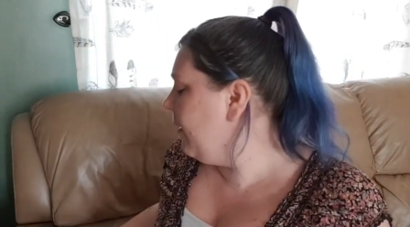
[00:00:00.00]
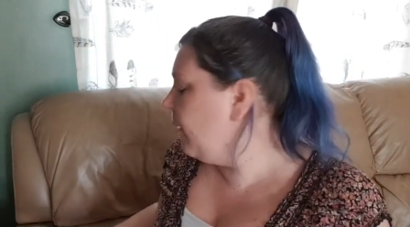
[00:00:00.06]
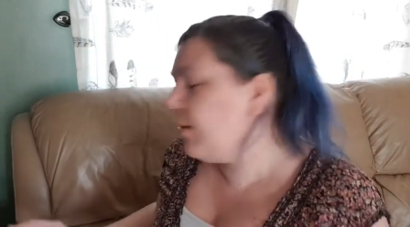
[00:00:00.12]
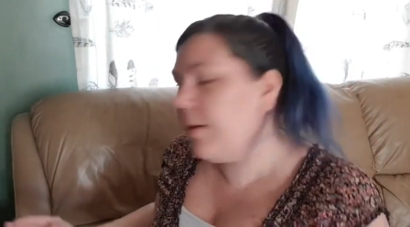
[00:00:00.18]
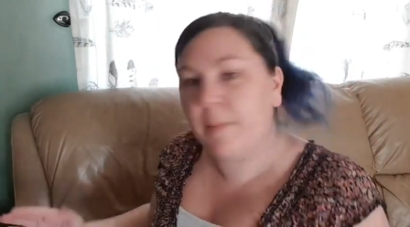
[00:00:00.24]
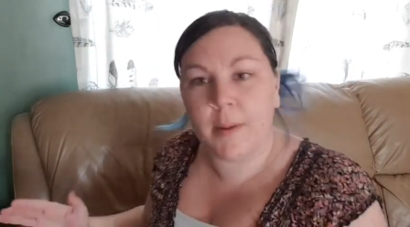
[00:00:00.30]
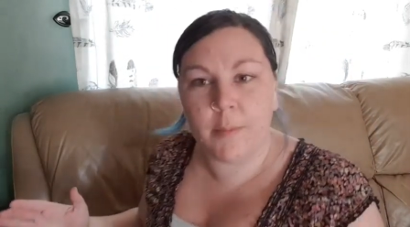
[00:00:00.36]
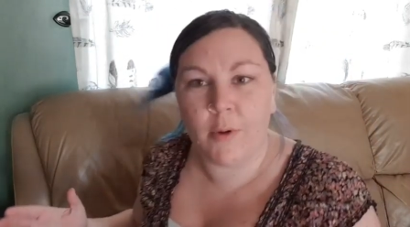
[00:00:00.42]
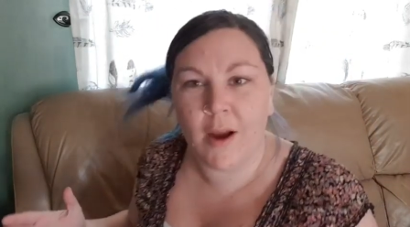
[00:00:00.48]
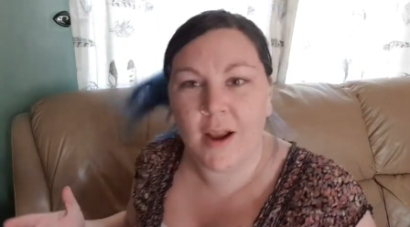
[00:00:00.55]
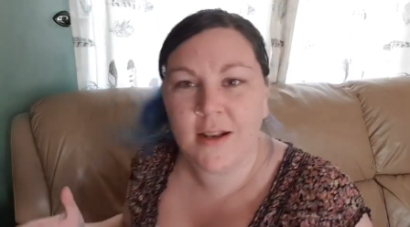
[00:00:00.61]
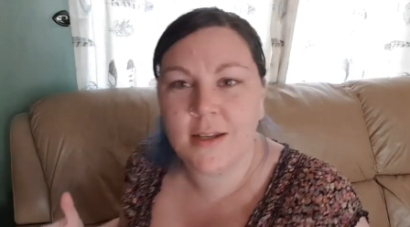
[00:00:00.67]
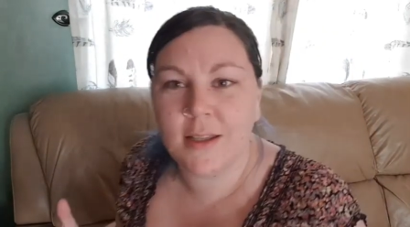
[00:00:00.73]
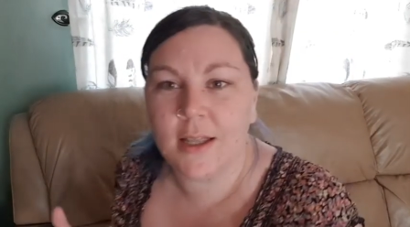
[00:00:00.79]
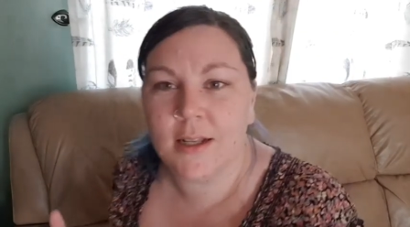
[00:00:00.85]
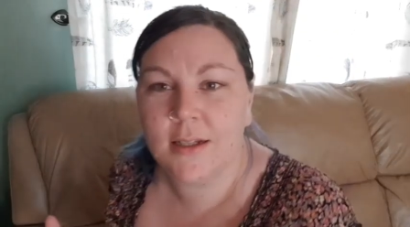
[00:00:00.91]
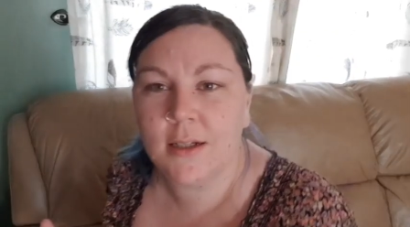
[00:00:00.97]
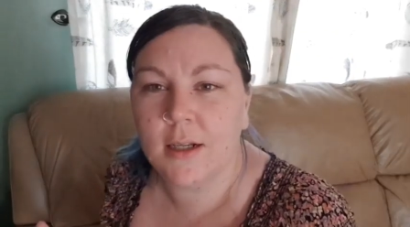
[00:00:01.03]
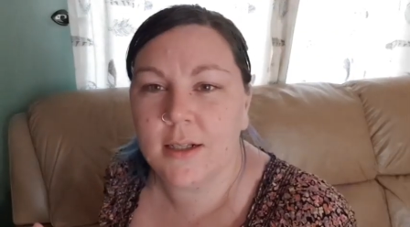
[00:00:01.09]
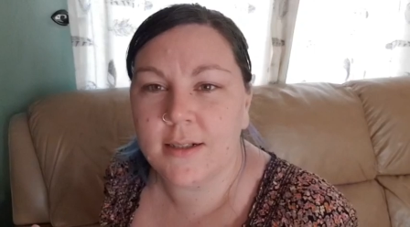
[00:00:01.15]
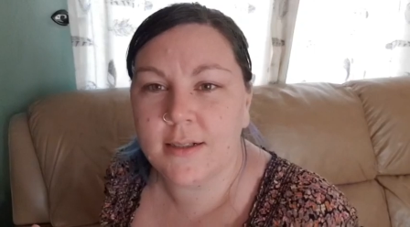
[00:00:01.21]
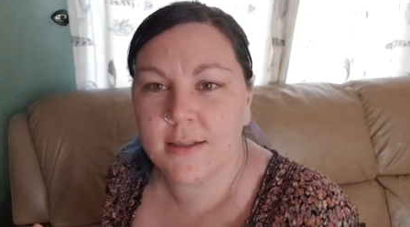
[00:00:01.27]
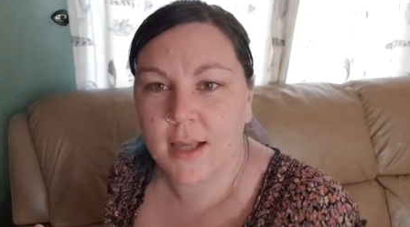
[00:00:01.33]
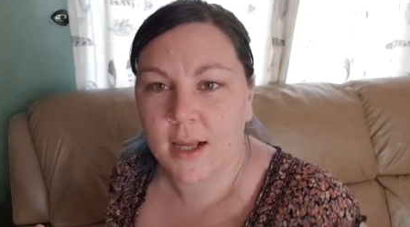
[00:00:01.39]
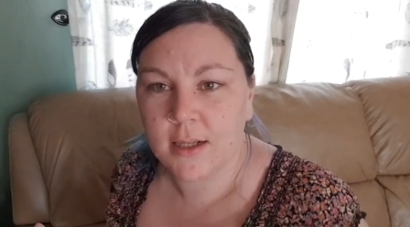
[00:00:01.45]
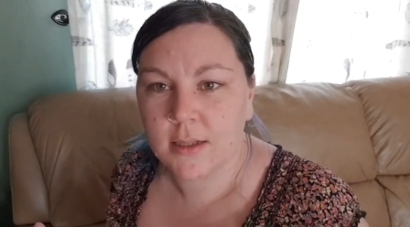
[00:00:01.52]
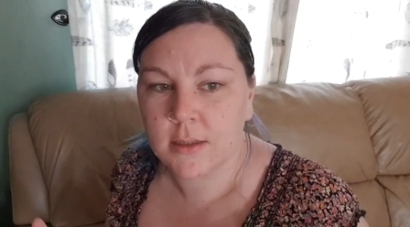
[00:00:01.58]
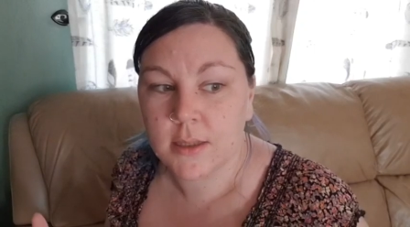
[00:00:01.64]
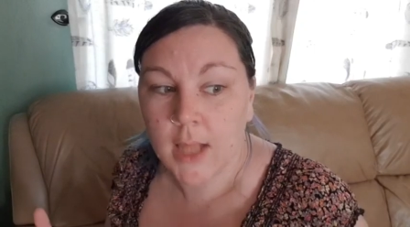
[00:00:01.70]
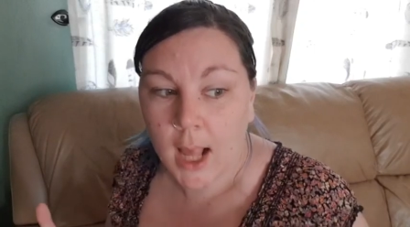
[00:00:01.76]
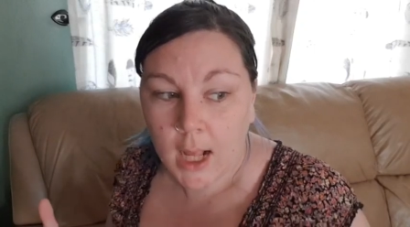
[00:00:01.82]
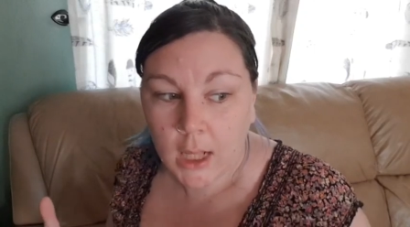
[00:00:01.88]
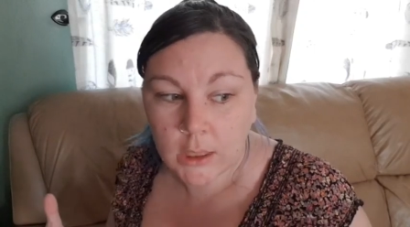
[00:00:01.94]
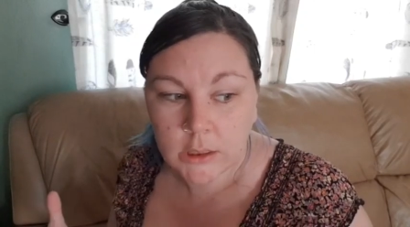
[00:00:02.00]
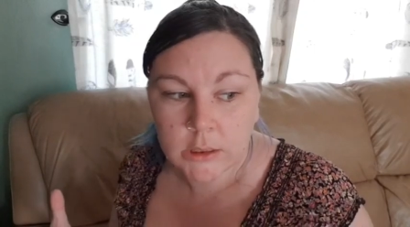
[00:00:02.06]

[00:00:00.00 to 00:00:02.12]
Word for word: little bit Miranda then, didn't I? Sex, sex.